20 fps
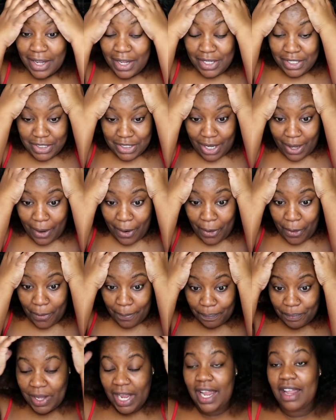
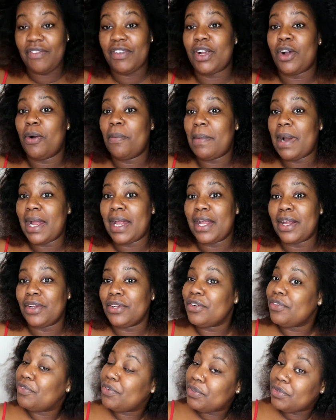So I haven't combed my hair
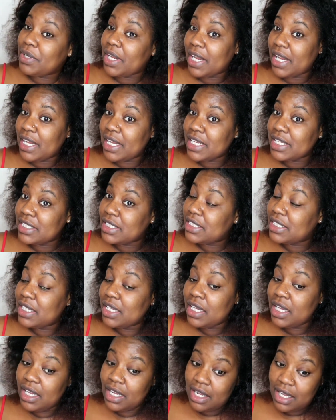in a few days,
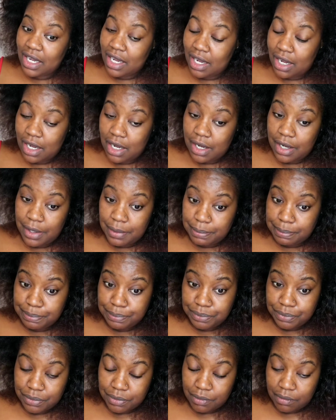and
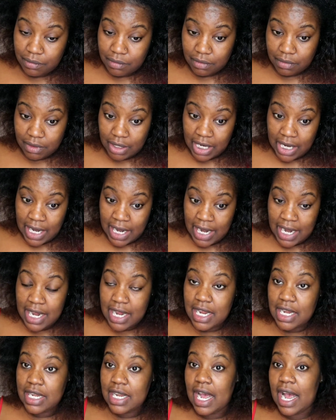
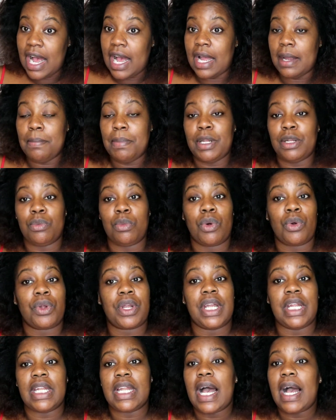I've been
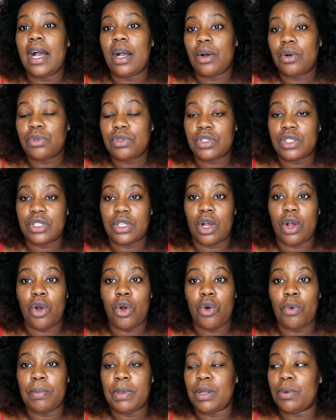working out.
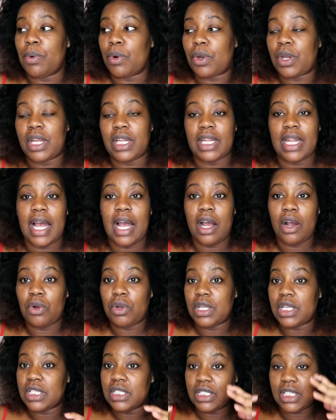So me working
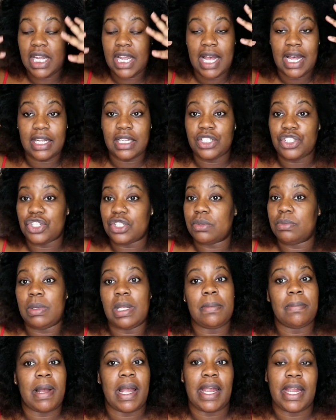out, it kind of just
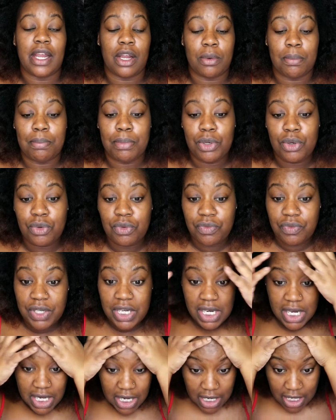made my hair
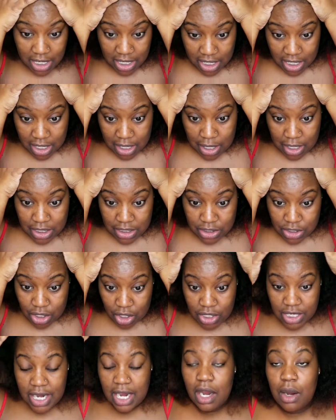poofy. So
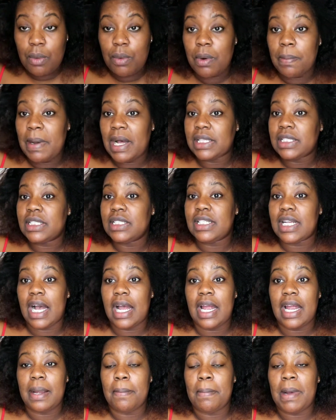yeah, we're about to
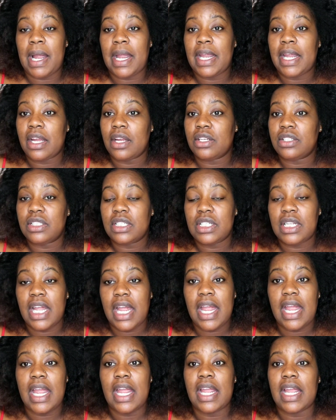dye my hair
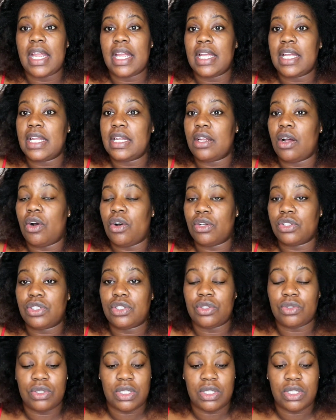today, and also